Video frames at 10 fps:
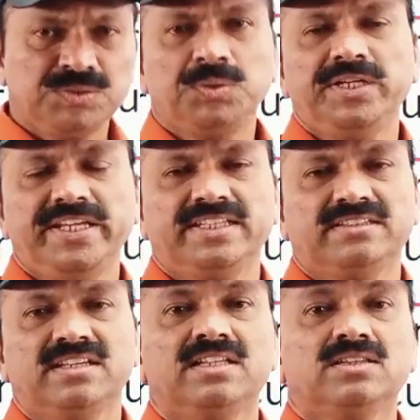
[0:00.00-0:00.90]

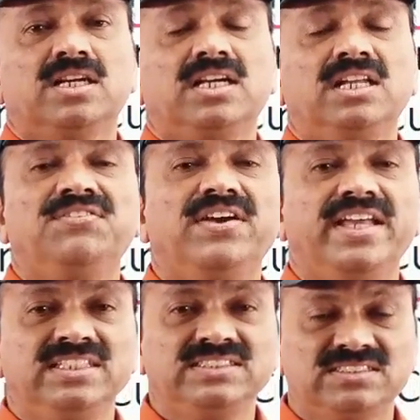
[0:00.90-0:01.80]
20th, 35
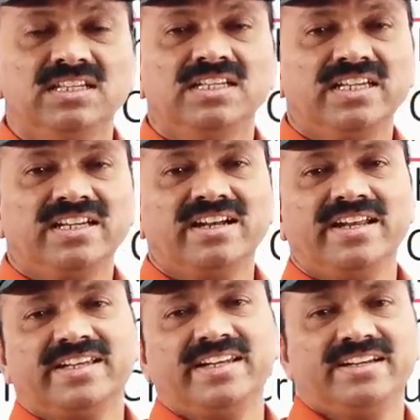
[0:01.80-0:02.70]
days he
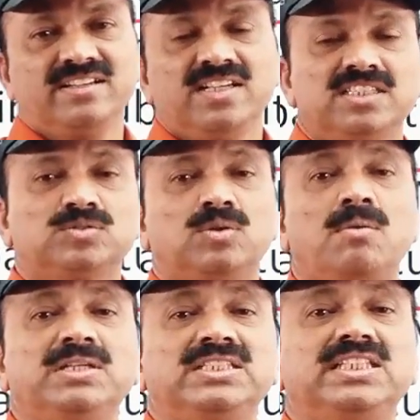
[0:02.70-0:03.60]
conducted.
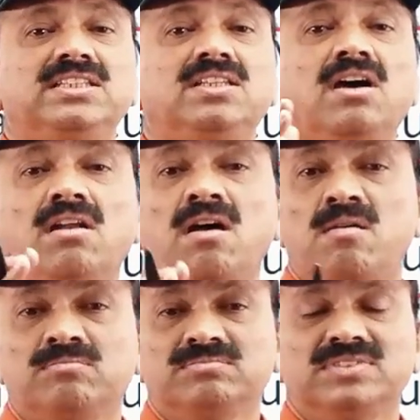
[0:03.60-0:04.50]
Swami
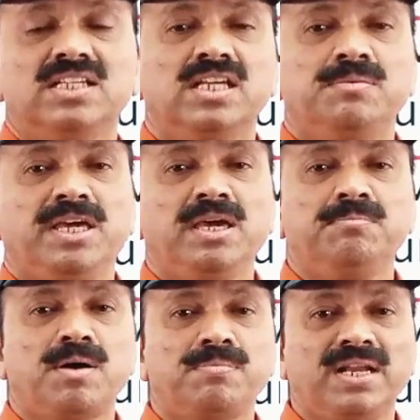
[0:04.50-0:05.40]
Sitaram, he became
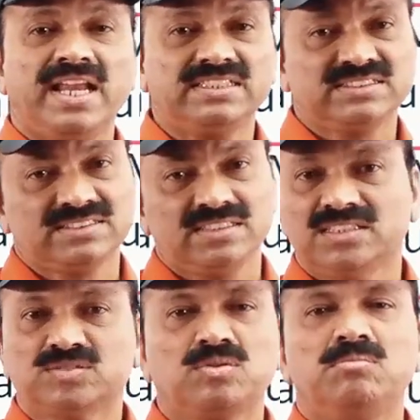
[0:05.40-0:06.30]
popular as
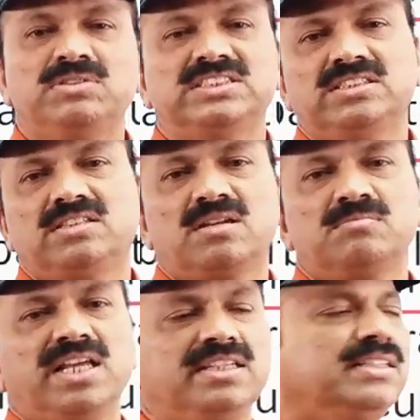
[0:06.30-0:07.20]
Swami
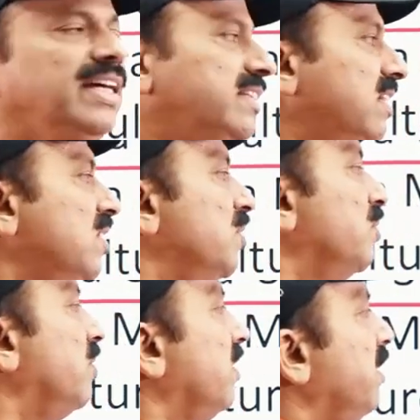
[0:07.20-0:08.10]
Sitaram. Like that, one of